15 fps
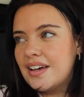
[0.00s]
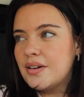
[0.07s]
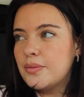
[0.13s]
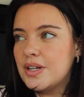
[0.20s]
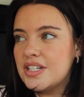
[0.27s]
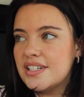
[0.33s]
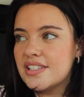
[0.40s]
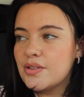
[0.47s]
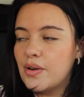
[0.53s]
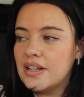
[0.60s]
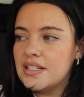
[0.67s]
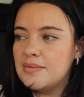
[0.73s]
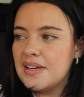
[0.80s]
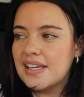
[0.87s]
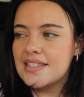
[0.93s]
which is going
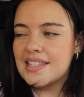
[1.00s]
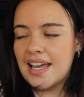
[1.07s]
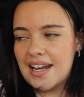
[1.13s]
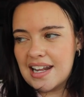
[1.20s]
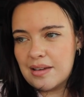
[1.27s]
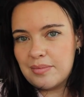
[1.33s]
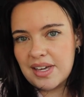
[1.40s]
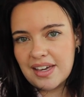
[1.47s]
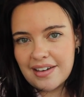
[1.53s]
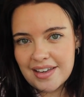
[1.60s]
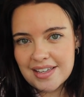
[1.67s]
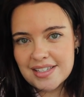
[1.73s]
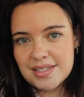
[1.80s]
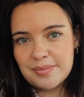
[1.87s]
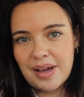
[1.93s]
to be exciting
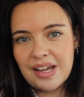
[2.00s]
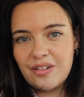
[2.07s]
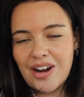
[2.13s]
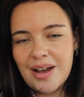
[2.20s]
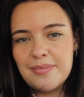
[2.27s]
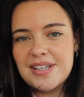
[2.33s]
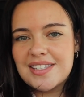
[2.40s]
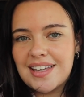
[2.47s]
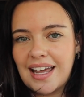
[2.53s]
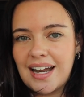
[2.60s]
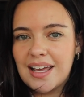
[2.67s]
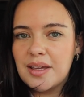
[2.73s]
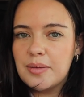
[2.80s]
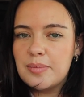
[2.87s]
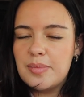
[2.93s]
because my grandma's
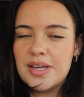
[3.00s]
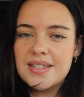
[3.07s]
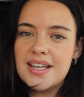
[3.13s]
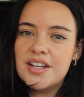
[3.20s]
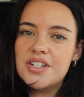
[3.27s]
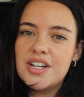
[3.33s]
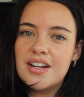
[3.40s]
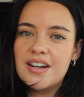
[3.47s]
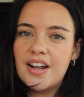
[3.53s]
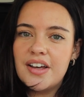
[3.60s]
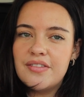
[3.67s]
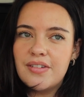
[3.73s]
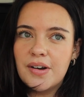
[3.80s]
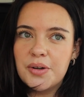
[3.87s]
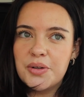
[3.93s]
getting possession
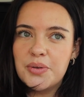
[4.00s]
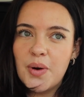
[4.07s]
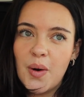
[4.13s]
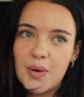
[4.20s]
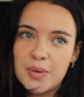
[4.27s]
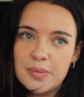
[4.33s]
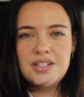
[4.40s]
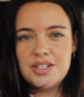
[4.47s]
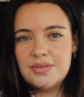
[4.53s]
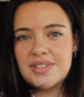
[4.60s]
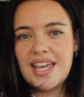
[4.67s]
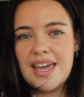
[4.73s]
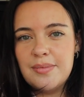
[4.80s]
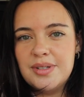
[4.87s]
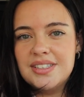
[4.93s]
of her new home. She was
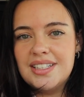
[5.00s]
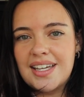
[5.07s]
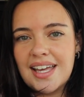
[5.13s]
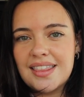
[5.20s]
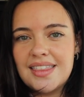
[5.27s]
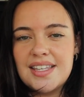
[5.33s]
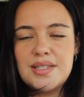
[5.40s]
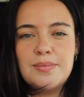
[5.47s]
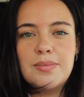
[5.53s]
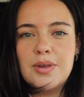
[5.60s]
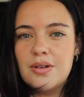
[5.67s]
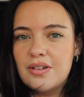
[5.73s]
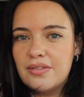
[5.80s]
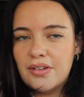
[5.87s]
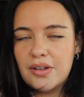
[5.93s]
able to get this
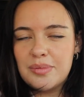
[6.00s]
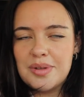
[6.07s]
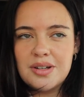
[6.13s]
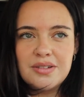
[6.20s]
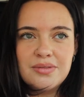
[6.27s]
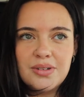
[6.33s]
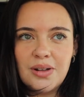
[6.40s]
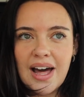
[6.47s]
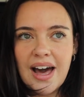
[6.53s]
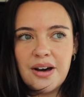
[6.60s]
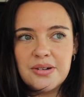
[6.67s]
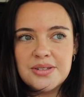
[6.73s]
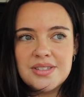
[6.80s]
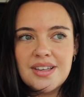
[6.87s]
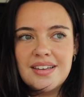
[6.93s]
beautiful, beautiful
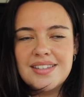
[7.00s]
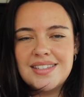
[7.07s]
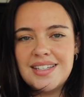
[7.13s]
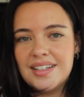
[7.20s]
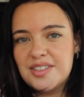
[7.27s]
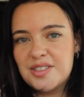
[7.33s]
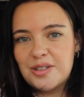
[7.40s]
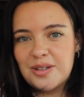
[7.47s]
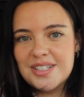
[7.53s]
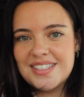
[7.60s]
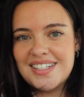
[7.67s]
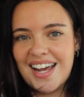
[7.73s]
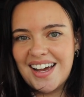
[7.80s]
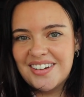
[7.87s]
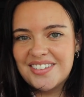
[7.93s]
house six doors
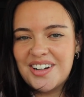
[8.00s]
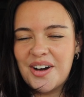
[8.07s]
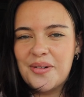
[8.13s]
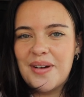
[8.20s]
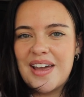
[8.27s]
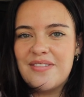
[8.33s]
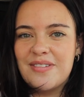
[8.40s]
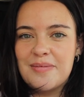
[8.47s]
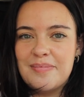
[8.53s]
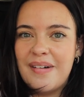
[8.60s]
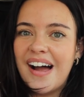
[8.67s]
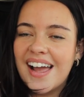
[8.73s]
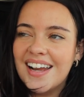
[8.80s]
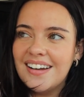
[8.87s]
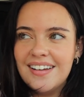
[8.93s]
down away from
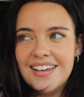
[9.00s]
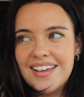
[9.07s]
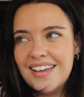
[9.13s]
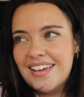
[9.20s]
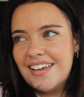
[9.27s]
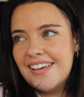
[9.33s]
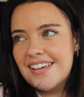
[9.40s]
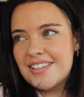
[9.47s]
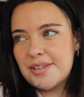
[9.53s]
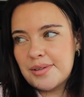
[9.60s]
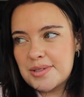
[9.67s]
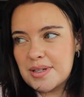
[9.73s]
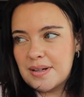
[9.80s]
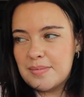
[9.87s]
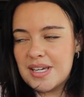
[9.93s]
mine so
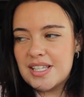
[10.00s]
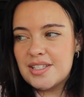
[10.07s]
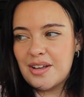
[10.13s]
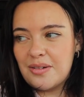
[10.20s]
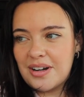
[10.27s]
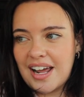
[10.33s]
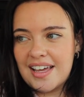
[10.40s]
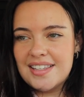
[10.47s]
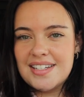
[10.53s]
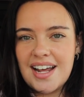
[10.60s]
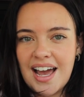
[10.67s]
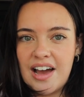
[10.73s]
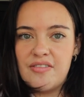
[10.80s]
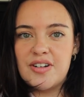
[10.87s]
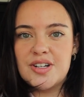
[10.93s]
it's going to be so nice to
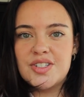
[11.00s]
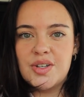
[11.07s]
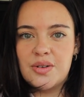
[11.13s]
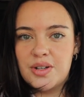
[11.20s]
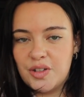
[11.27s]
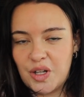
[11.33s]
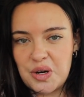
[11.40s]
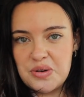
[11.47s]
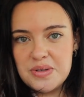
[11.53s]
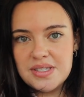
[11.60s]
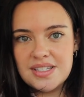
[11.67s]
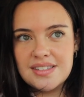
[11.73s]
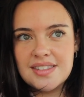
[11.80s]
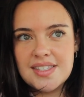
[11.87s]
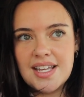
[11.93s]
have her so close
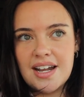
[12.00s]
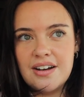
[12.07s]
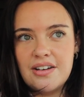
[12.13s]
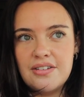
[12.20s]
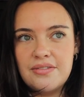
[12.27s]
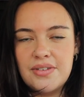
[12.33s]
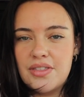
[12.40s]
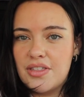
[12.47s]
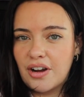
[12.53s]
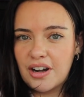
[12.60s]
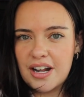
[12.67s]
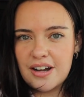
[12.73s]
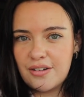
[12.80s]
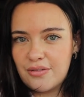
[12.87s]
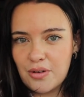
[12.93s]
instead of
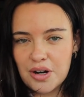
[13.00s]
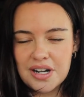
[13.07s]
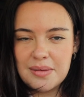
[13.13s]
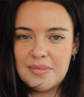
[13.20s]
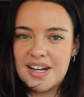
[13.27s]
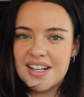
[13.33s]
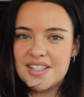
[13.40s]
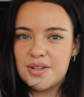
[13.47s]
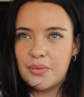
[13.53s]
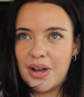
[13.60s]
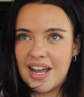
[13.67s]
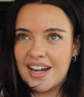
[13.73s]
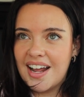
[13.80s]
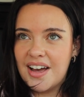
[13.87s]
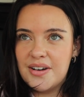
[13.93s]
30 to 40 minutes
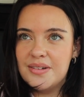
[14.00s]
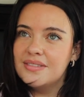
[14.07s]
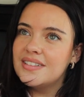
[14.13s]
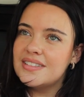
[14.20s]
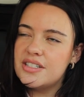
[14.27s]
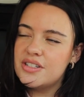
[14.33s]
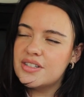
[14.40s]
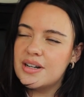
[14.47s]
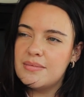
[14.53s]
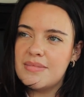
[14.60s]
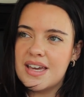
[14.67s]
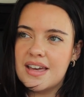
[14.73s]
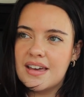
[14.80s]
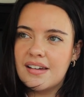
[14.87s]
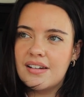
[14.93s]
away now. It's just going to
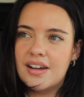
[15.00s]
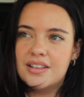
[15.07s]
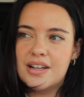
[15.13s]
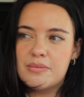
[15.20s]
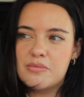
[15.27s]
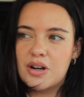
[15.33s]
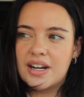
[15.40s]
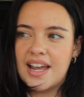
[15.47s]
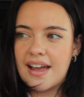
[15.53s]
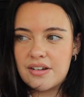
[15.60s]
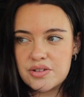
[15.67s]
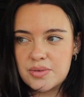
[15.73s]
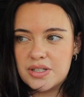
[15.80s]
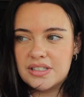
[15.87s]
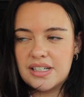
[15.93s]
be a lot more
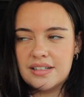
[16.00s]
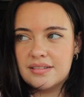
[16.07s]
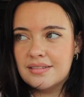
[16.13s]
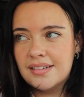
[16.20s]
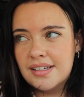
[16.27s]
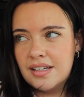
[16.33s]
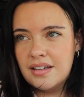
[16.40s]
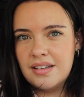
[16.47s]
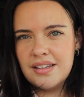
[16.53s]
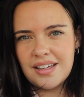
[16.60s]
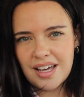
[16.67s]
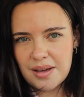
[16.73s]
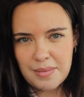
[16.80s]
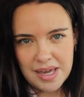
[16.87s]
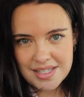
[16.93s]
casual and
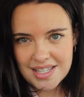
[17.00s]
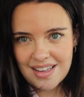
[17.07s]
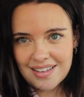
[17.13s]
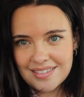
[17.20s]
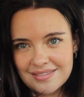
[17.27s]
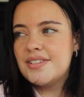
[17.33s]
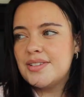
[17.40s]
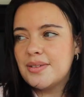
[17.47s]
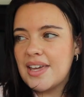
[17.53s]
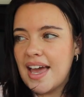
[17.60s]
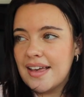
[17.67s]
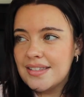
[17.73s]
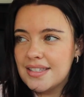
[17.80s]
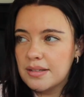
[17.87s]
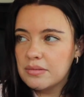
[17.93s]
amazing. So
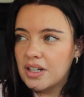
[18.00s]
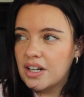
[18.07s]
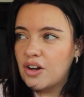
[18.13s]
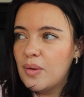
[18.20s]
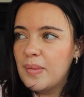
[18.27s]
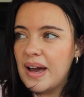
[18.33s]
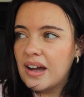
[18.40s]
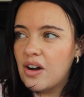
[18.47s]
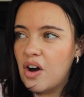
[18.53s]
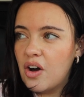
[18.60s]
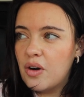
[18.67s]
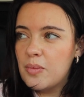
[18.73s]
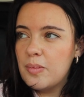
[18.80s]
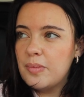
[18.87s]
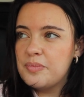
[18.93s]
yes, I'm going back
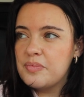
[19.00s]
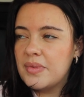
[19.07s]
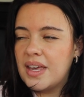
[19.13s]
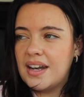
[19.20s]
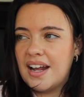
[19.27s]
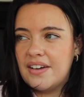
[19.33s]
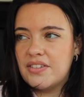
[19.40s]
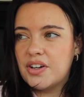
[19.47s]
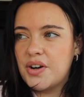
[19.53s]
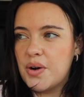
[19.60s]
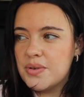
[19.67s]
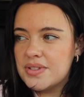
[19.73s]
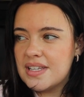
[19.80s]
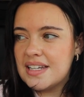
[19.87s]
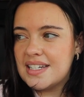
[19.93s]
home and have a
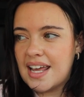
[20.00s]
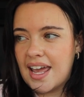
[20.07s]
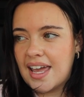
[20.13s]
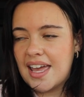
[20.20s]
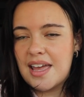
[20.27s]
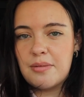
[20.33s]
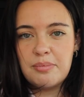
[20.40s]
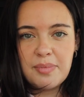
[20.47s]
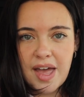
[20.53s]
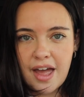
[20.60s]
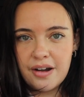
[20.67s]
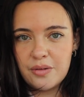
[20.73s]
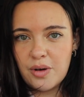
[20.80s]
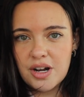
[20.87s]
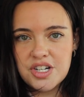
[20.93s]
cozy day in
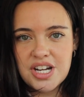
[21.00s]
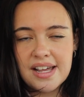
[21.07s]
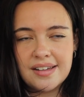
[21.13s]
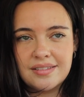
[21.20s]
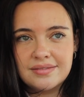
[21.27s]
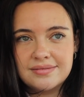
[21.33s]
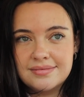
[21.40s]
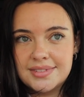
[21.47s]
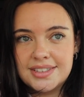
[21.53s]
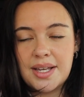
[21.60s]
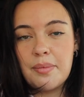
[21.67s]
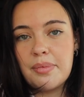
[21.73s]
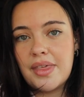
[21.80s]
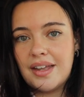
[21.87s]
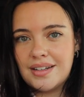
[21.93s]
bed watching
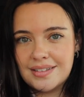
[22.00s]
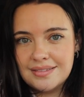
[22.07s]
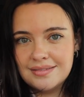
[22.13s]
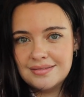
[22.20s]
something.